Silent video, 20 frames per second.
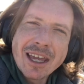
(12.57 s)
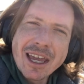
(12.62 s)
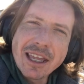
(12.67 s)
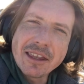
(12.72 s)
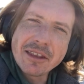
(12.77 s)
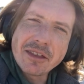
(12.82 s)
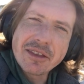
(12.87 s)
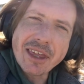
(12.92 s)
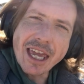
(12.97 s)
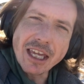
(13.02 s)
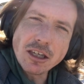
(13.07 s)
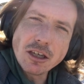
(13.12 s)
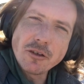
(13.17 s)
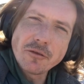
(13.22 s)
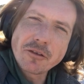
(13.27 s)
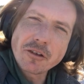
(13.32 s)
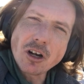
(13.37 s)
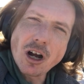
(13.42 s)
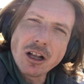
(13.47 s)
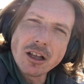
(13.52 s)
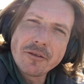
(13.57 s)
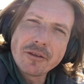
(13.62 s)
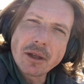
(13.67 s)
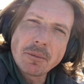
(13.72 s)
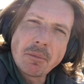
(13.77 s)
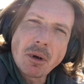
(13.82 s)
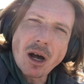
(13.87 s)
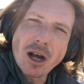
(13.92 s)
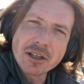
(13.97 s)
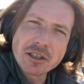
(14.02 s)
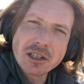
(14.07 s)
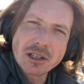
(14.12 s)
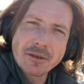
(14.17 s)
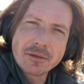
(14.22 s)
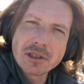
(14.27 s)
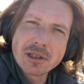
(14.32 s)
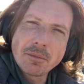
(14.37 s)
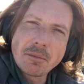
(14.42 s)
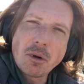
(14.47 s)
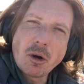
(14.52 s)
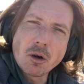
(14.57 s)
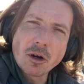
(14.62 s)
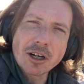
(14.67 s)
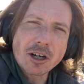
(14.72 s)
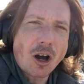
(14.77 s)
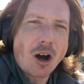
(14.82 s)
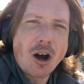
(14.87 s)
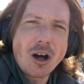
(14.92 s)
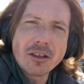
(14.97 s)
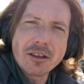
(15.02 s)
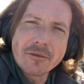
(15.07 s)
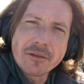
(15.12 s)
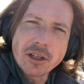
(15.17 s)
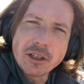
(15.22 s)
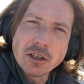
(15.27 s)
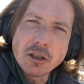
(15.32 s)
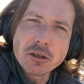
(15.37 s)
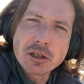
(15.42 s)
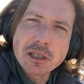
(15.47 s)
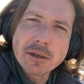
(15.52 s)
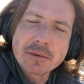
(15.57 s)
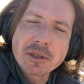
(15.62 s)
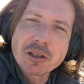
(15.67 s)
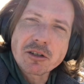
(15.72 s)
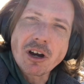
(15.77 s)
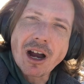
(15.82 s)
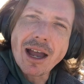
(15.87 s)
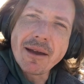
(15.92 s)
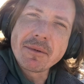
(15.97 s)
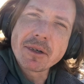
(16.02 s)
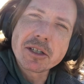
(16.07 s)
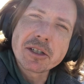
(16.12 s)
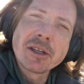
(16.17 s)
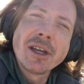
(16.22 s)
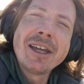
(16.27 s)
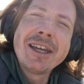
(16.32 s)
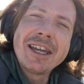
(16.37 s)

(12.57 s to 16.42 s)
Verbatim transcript: and thank you for all of the positive support, all of the new subscribers.